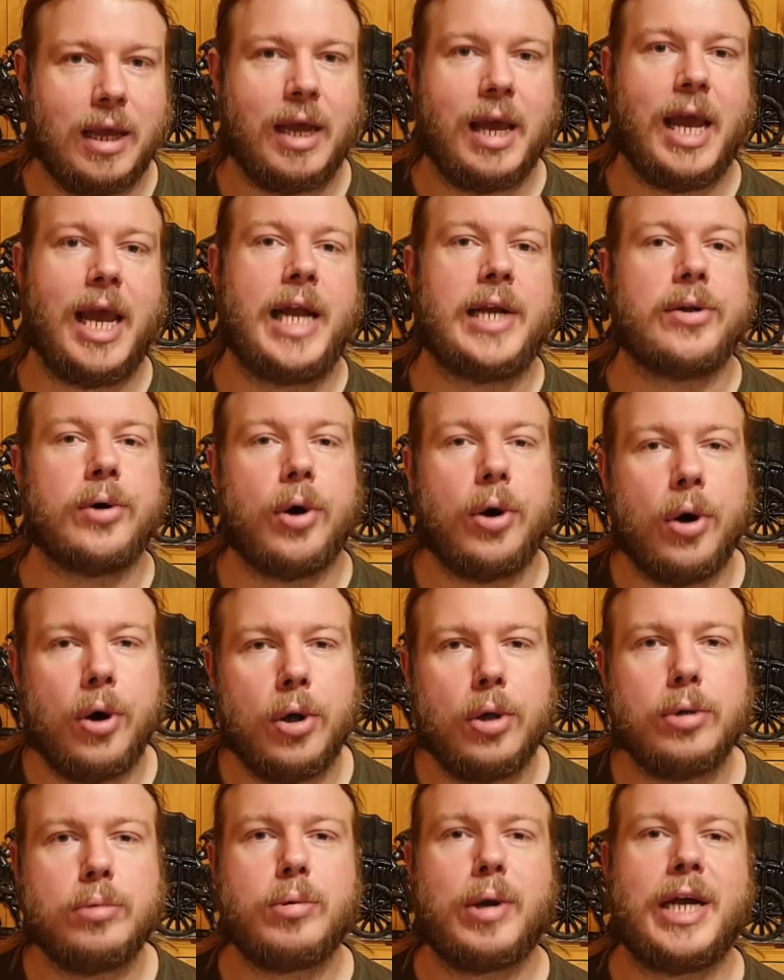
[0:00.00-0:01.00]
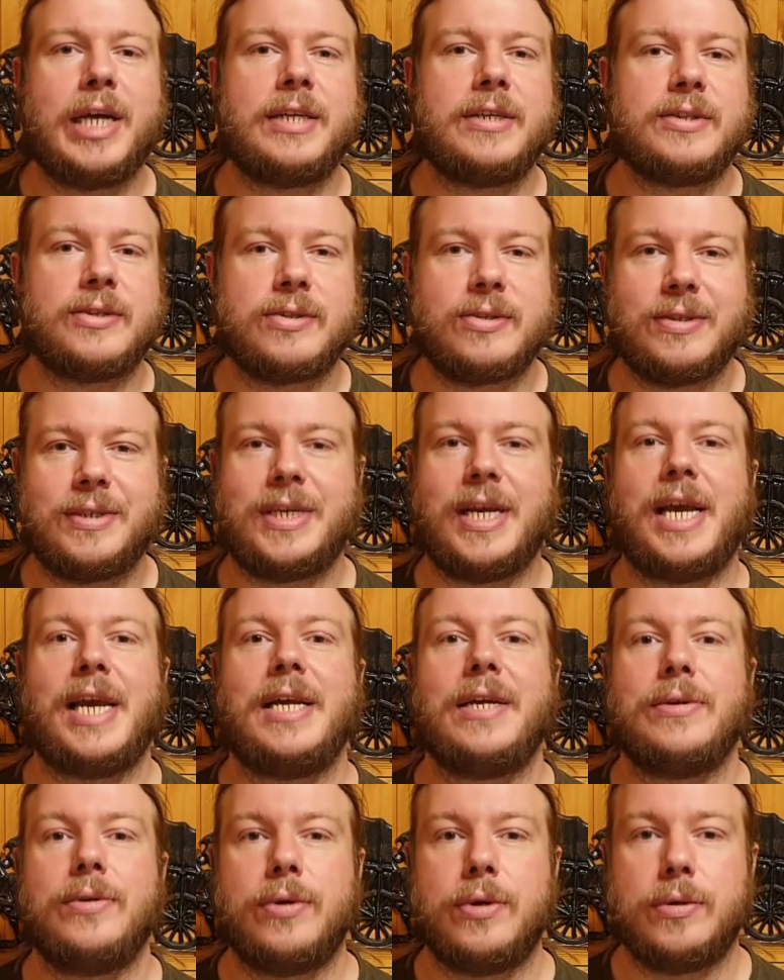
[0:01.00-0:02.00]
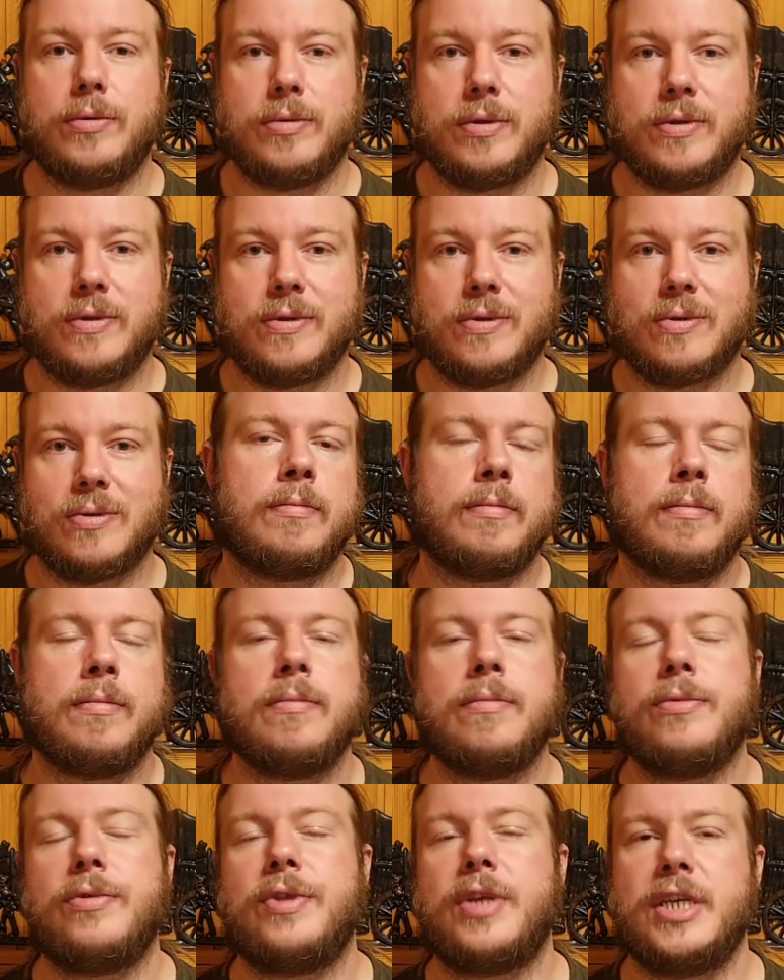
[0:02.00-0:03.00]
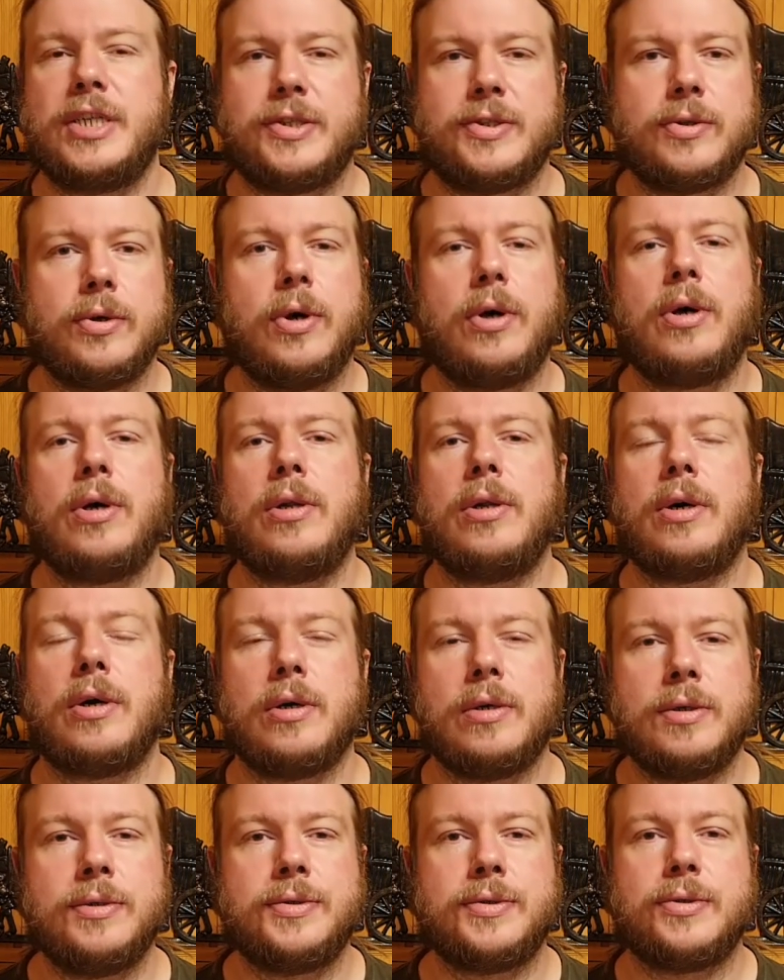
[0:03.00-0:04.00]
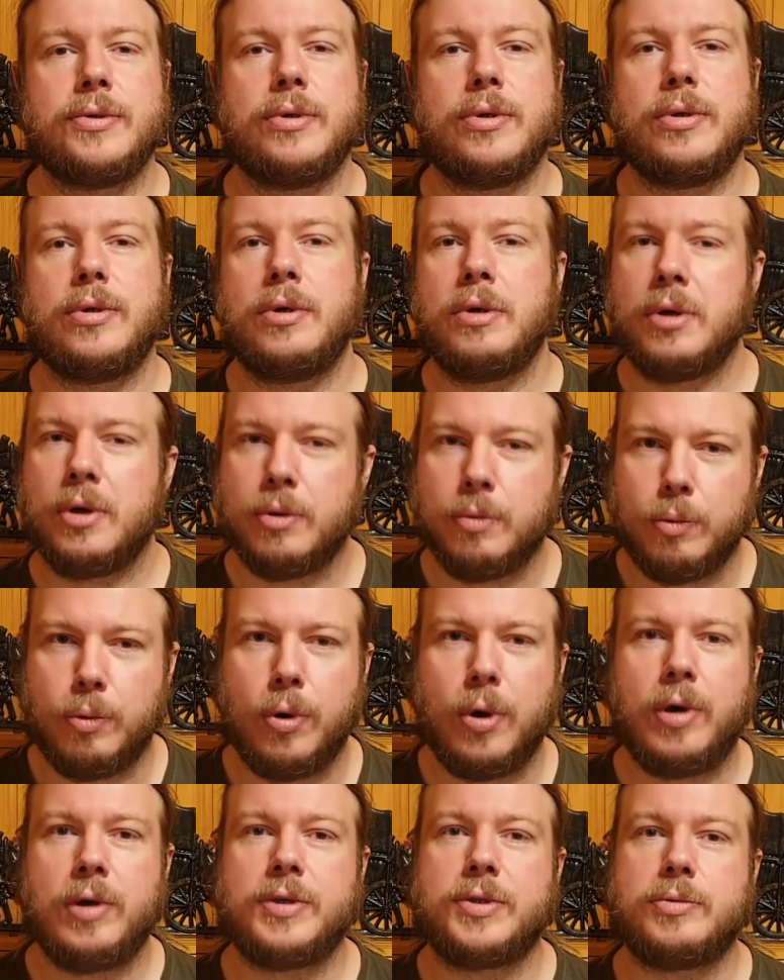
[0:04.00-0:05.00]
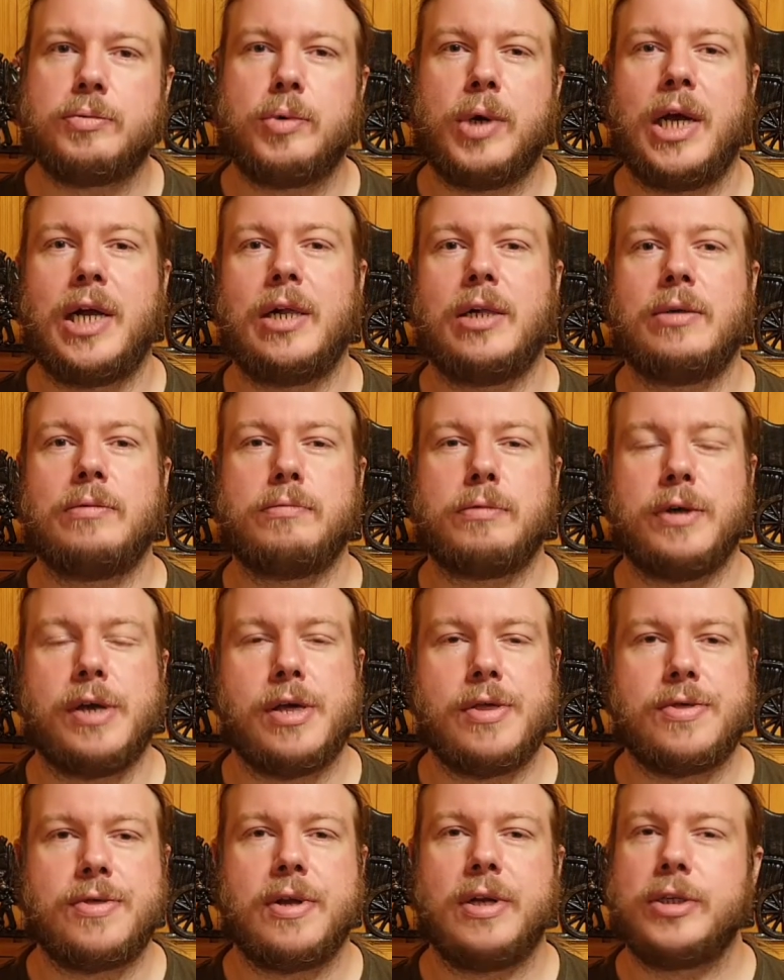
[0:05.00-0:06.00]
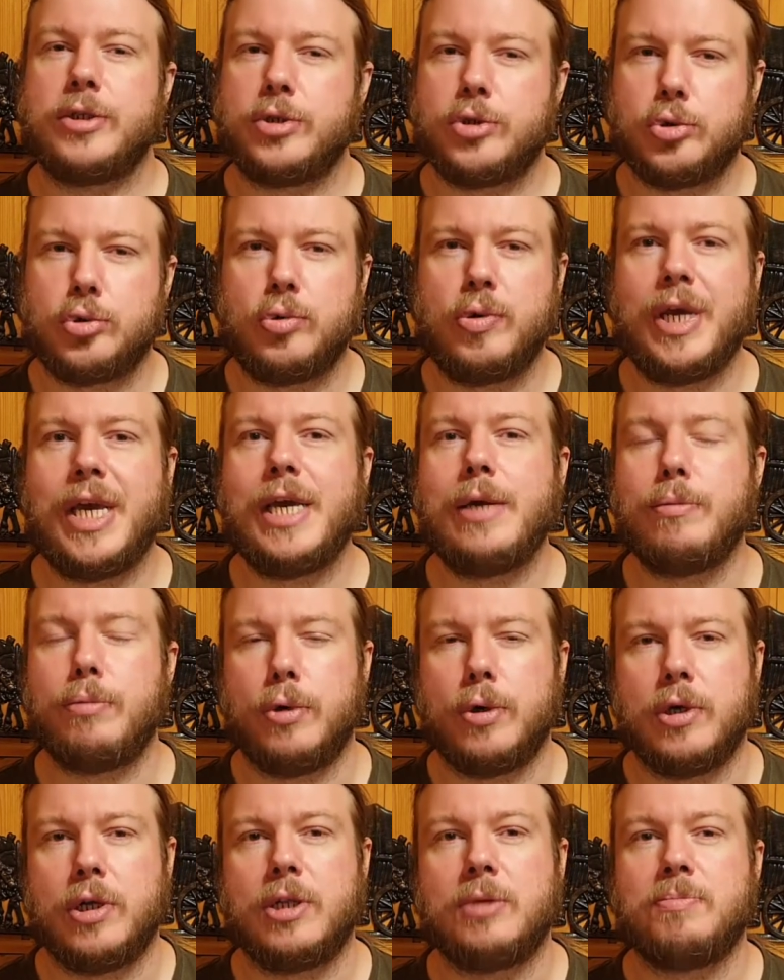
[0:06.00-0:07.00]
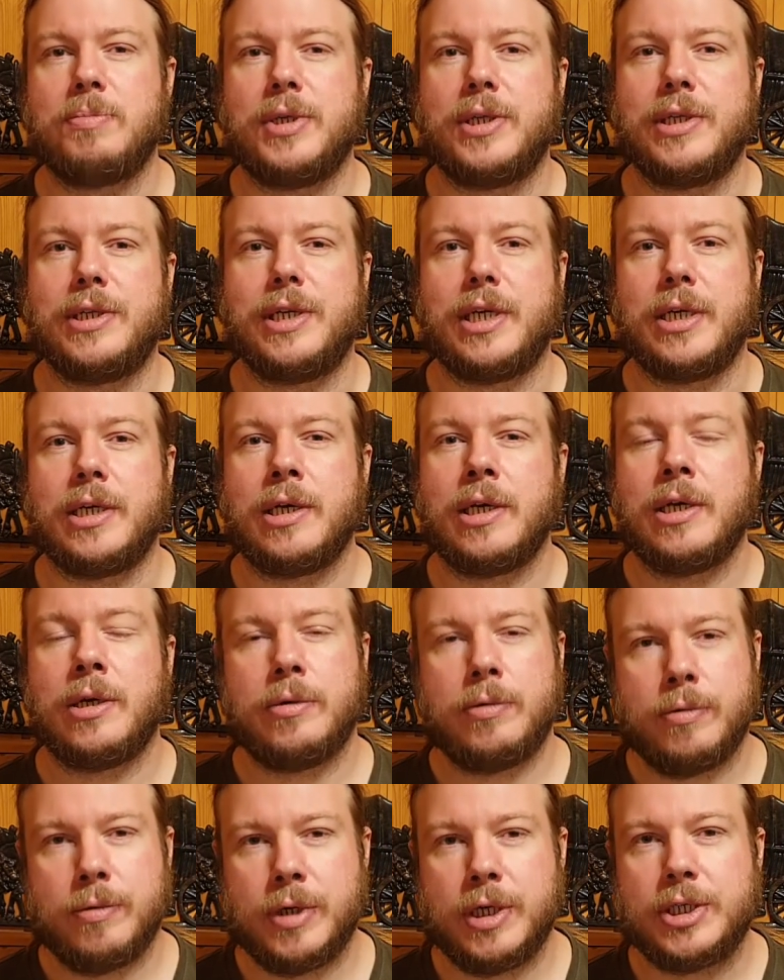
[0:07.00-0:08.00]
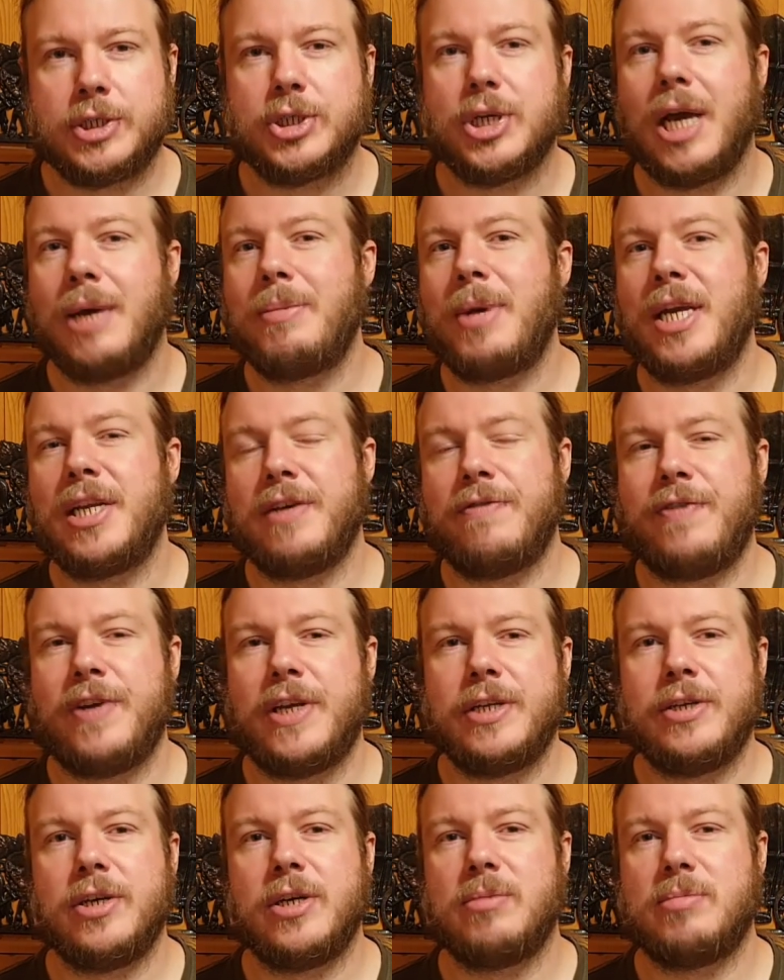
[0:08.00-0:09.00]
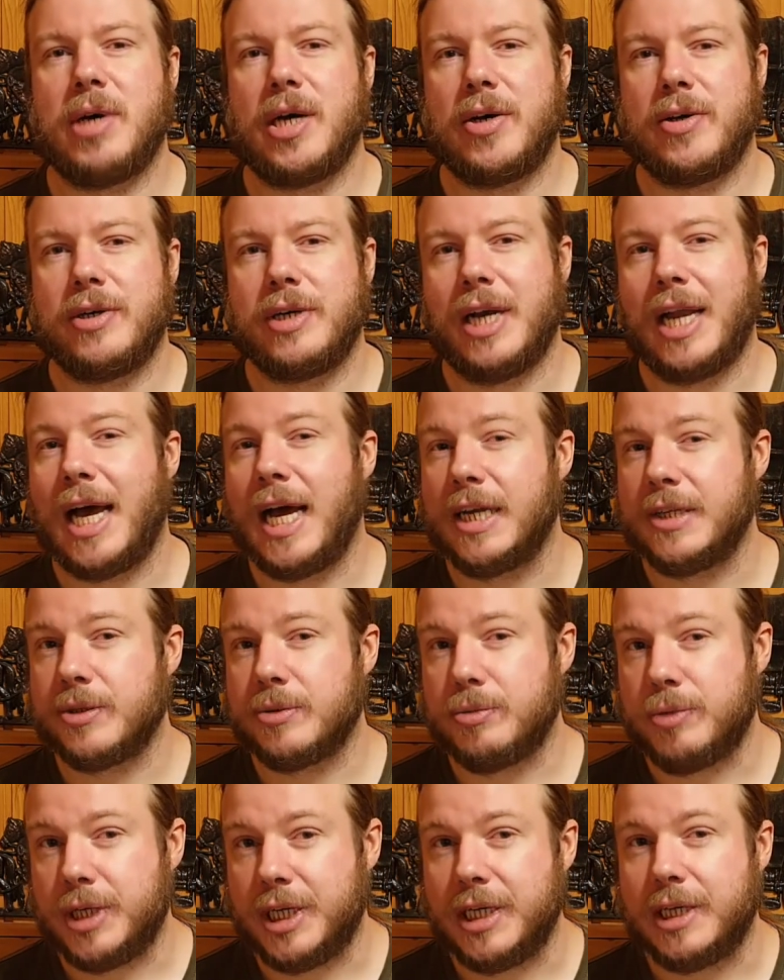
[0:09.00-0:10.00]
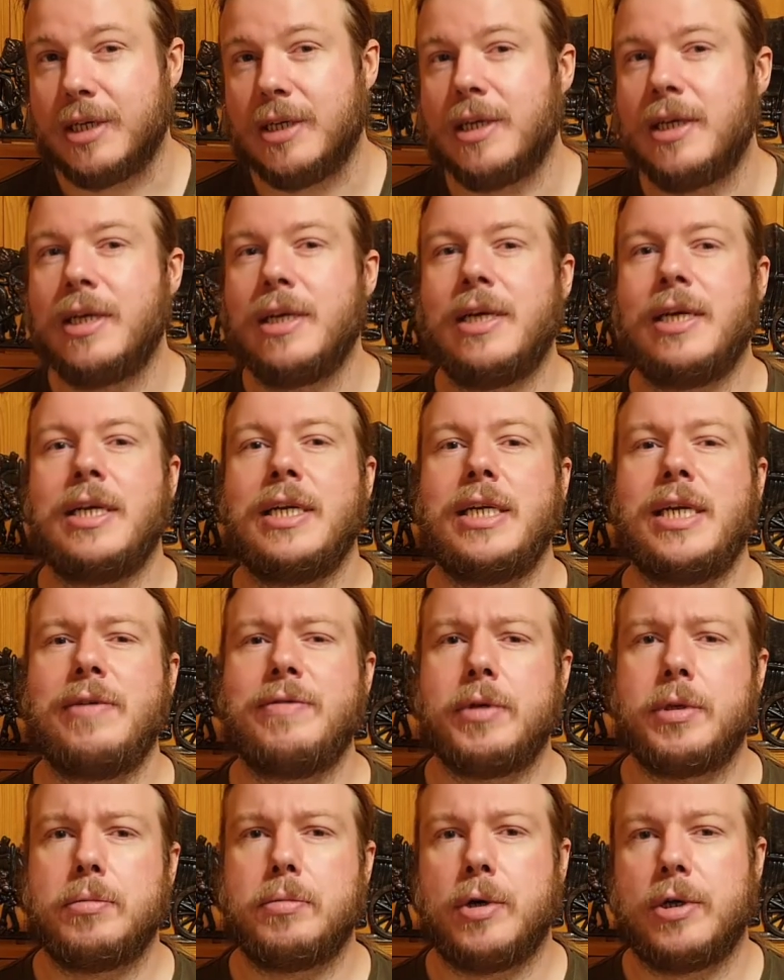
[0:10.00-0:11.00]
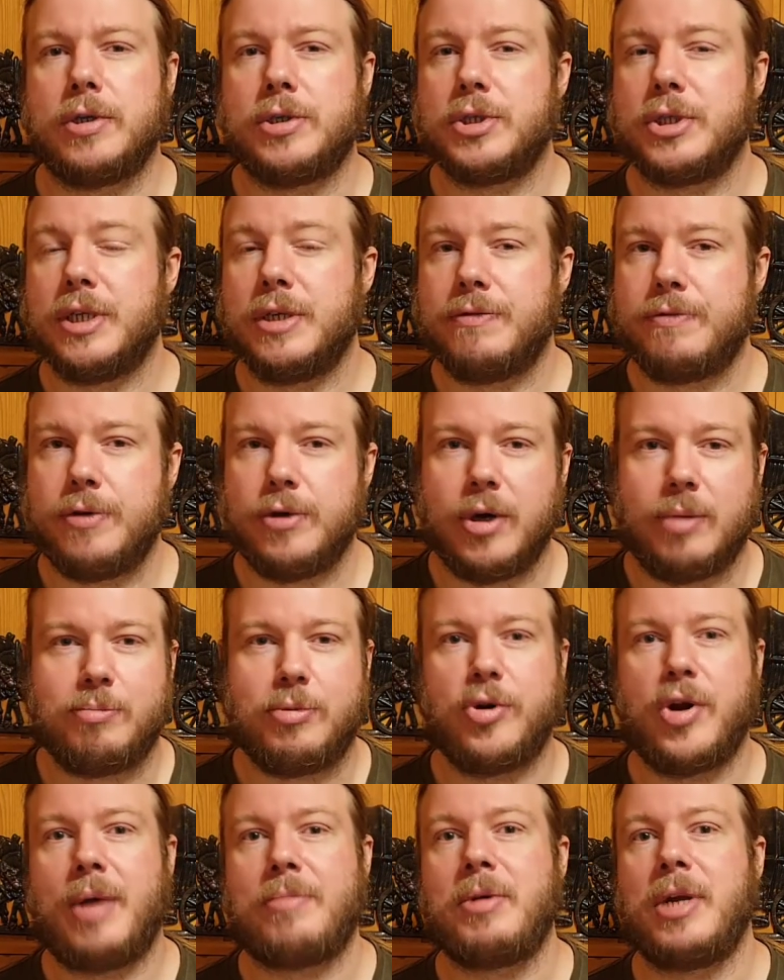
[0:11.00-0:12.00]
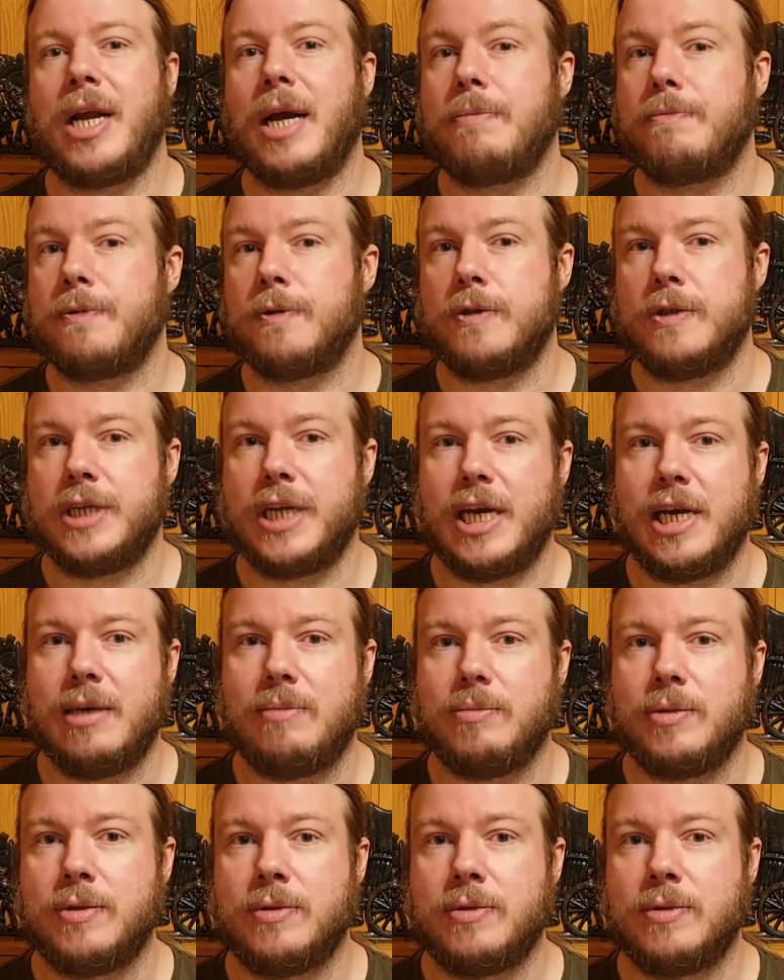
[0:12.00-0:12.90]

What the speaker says: And always take notes. This all also works well with tree world building, which I made a video about last week. Give it a watch if you are prepping up for a game.